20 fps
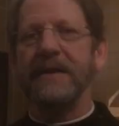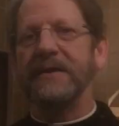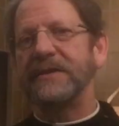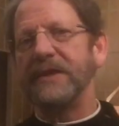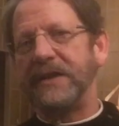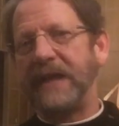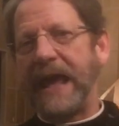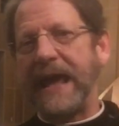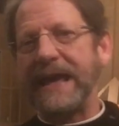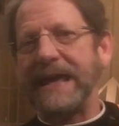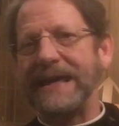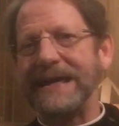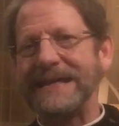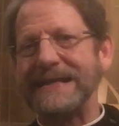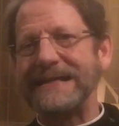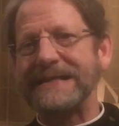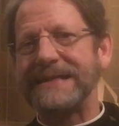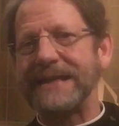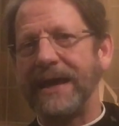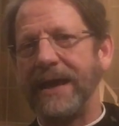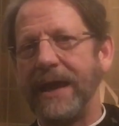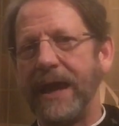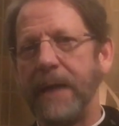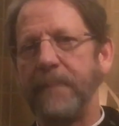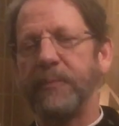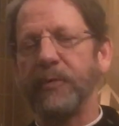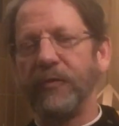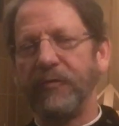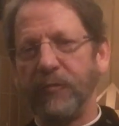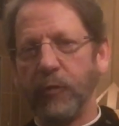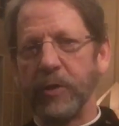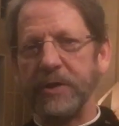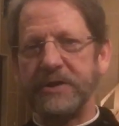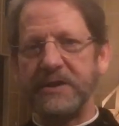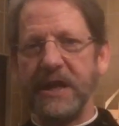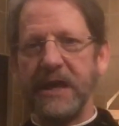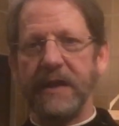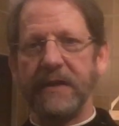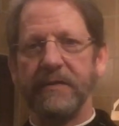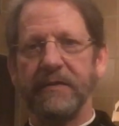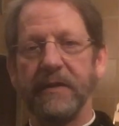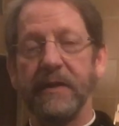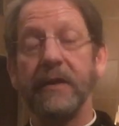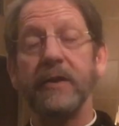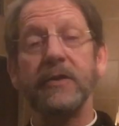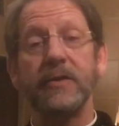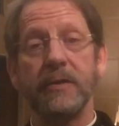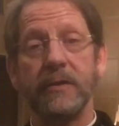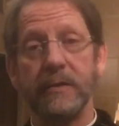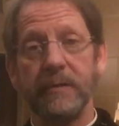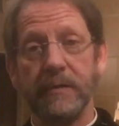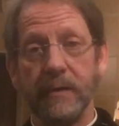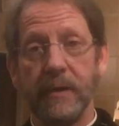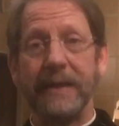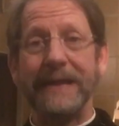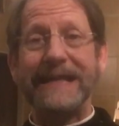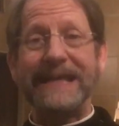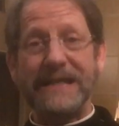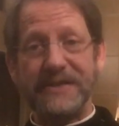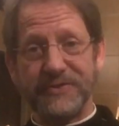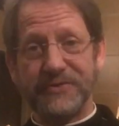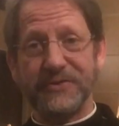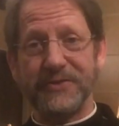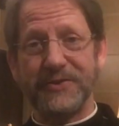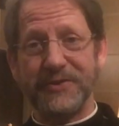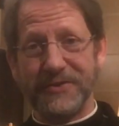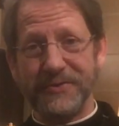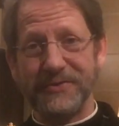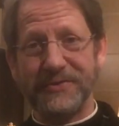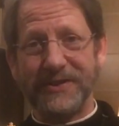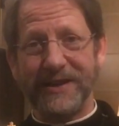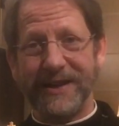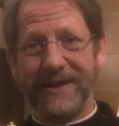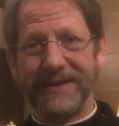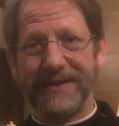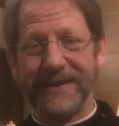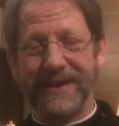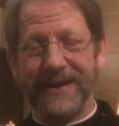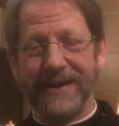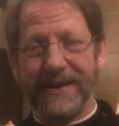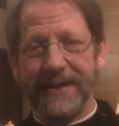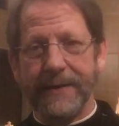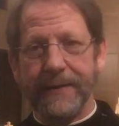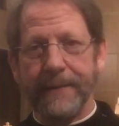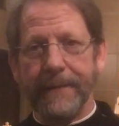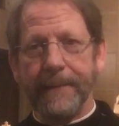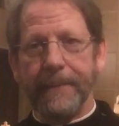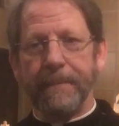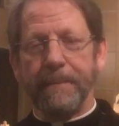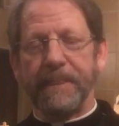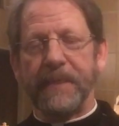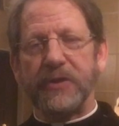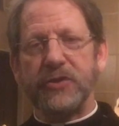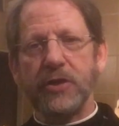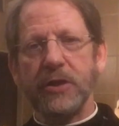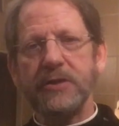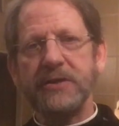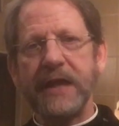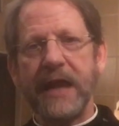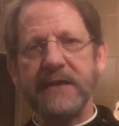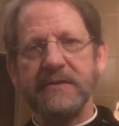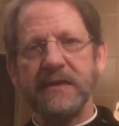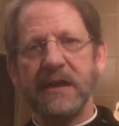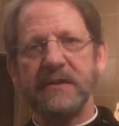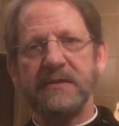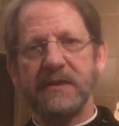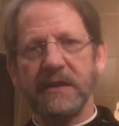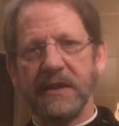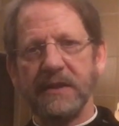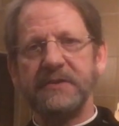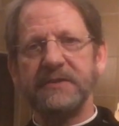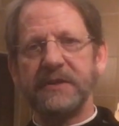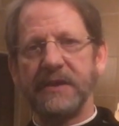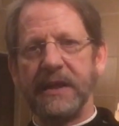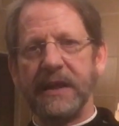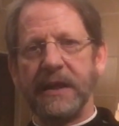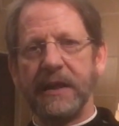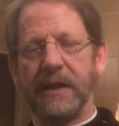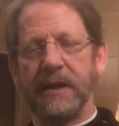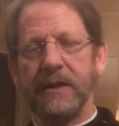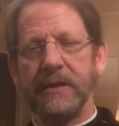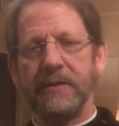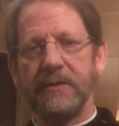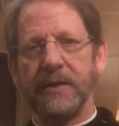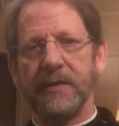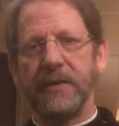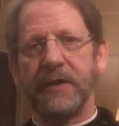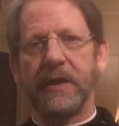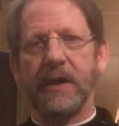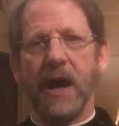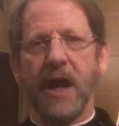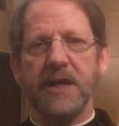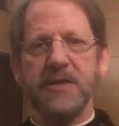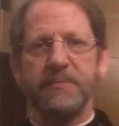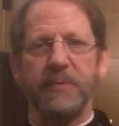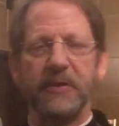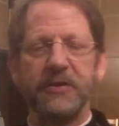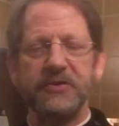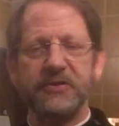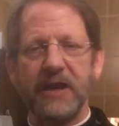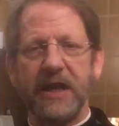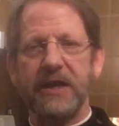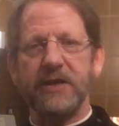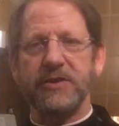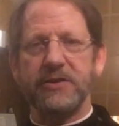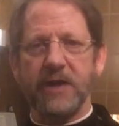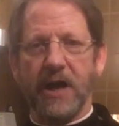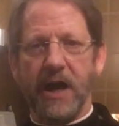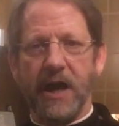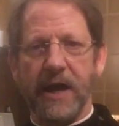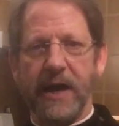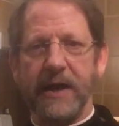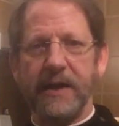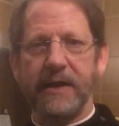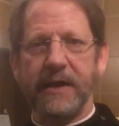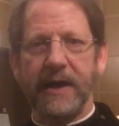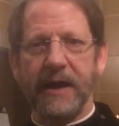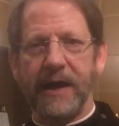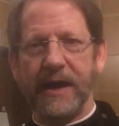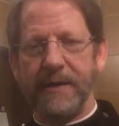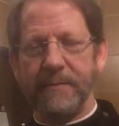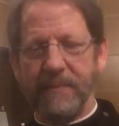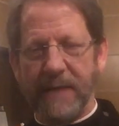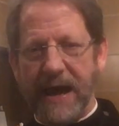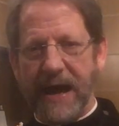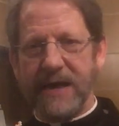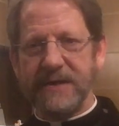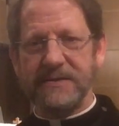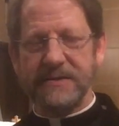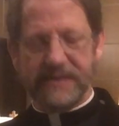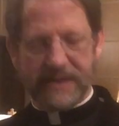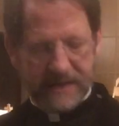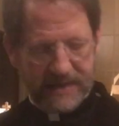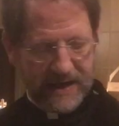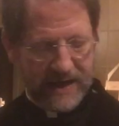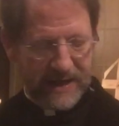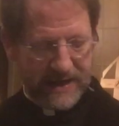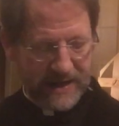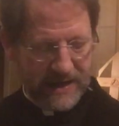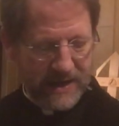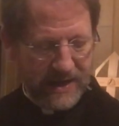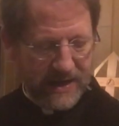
Today is April 14th, Easter Tuesday. The church has us listening to the Gospel of St. John at Mass today.